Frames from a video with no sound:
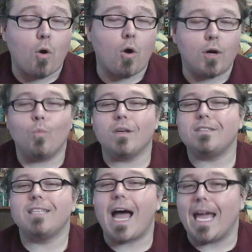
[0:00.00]
or
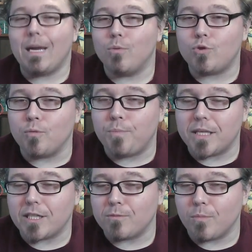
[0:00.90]
was not able to
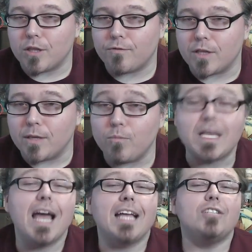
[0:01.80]
pitch as much for them was
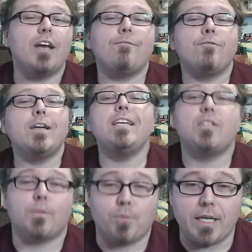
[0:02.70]
Jeffrey
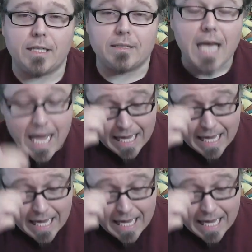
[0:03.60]
Springs.